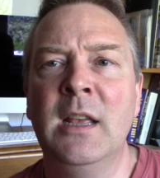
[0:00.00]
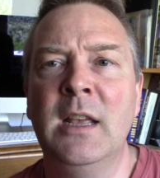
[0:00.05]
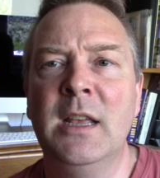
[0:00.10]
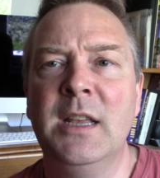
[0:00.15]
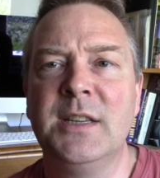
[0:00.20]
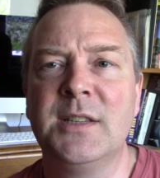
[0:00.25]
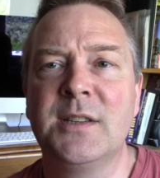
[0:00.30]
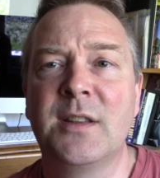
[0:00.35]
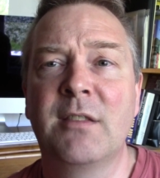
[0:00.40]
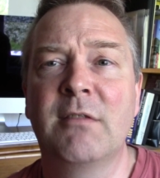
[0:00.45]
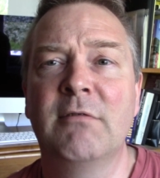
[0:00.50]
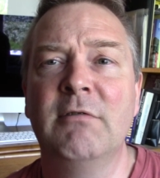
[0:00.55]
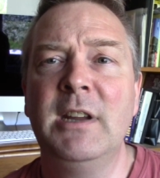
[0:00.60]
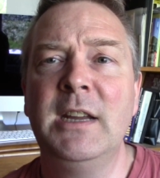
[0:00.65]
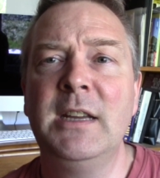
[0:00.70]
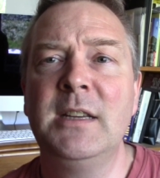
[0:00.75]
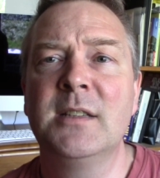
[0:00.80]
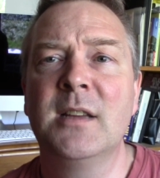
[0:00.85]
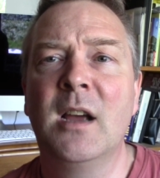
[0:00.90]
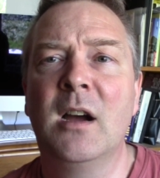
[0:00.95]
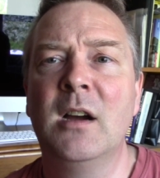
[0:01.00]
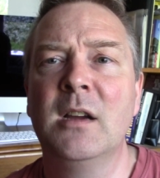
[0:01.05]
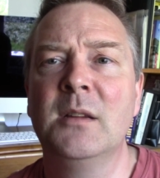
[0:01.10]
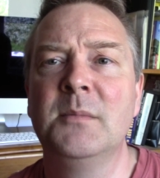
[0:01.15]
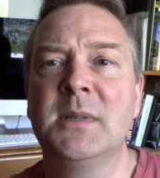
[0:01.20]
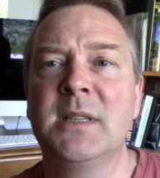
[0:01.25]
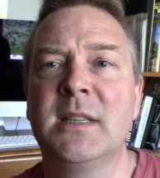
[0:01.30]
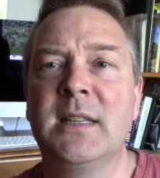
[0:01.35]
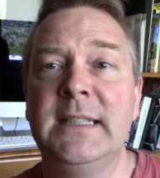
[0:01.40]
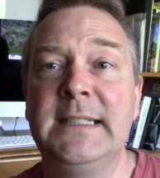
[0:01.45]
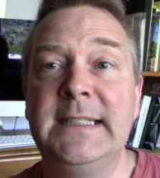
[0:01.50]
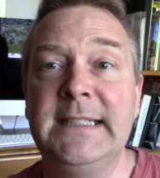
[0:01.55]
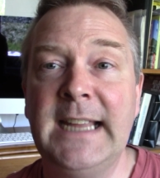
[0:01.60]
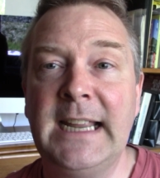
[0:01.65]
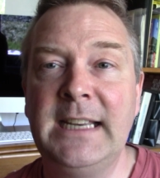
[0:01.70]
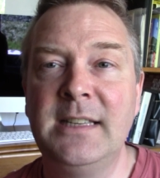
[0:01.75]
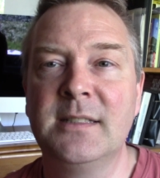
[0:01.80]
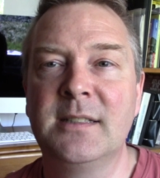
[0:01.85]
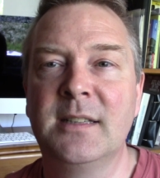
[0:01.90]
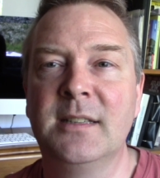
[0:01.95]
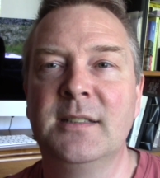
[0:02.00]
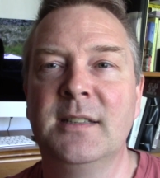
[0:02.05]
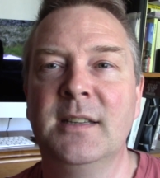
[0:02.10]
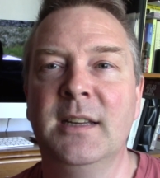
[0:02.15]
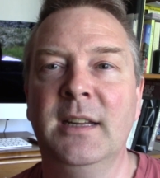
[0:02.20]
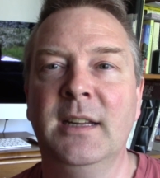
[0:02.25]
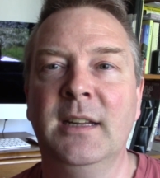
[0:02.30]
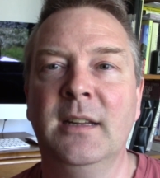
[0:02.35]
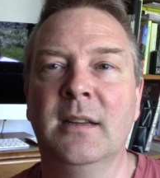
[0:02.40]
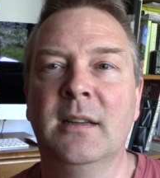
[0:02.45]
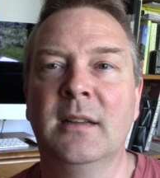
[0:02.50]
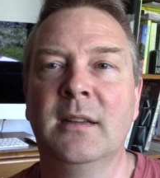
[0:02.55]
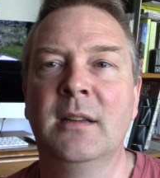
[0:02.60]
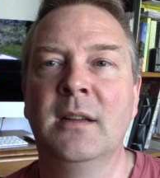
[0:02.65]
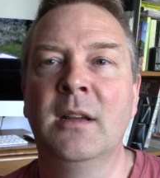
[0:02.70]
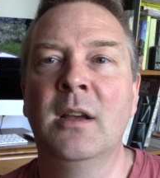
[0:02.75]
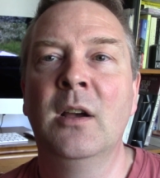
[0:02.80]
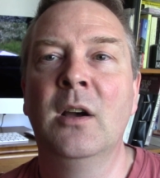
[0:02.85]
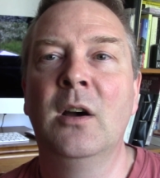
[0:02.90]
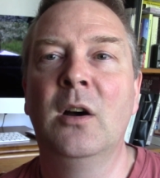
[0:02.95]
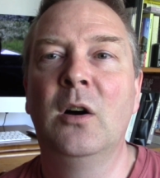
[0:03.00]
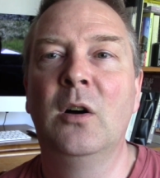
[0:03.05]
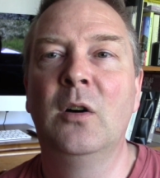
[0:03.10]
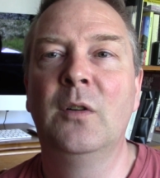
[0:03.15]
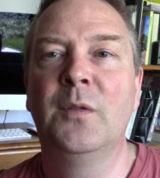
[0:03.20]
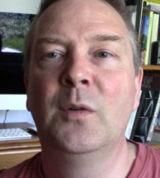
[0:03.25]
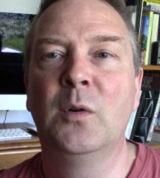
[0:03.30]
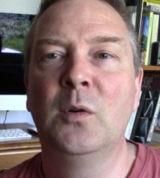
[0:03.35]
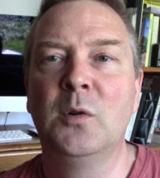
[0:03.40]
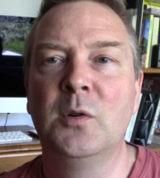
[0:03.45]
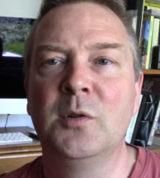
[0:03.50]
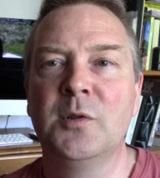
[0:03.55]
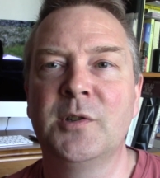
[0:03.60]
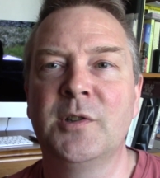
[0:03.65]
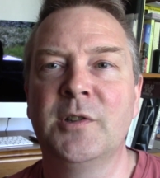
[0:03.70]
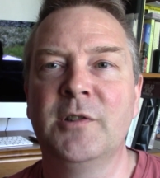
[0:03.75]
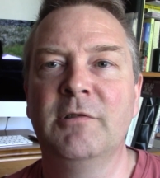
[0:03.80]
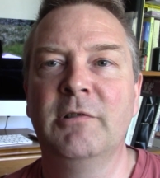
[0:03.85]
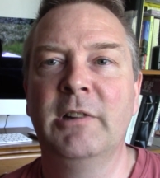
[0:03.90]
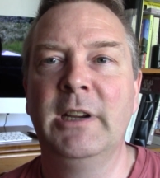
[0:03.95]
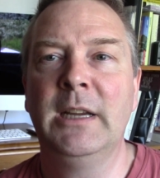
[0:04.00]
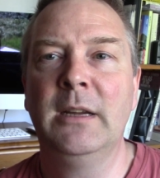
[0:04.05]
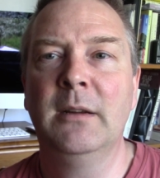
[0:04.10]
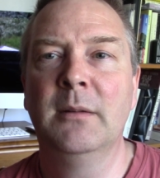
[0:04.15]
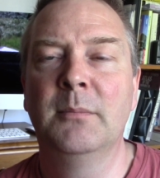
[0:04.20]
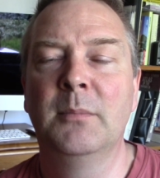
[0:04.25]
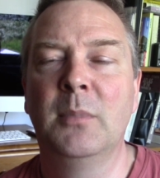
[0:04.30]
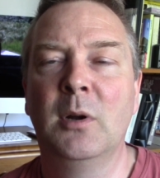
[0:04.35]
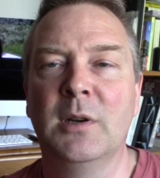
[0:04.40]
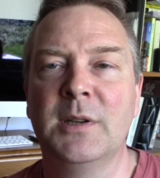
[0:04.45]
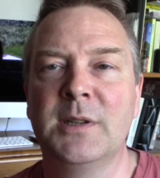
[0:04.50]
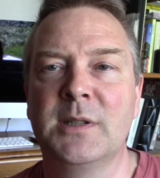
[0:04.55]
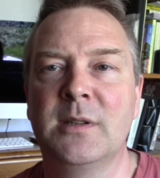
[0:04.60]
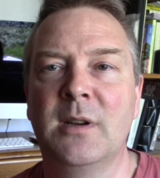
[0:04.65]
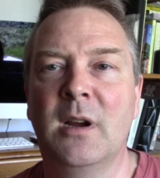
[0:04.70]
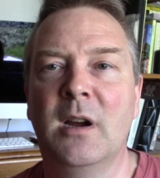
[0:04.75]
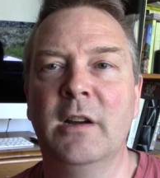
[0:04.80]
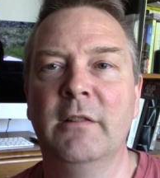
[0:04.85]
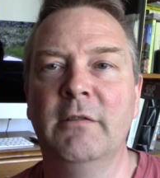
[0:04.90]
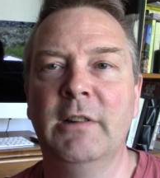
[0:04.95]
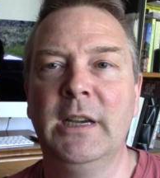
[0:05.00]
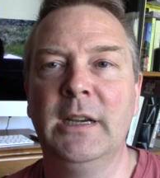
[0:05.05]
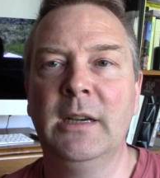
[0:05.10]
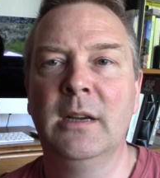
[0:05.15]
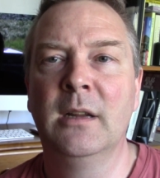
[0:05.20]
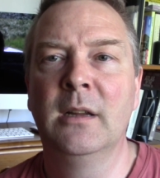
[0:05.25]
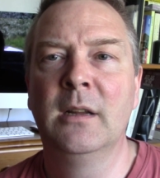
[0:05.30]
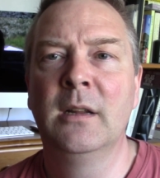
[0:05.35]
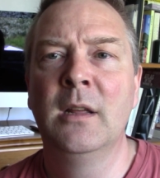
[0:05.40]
It's 3 times the density of ordinary polystyrene.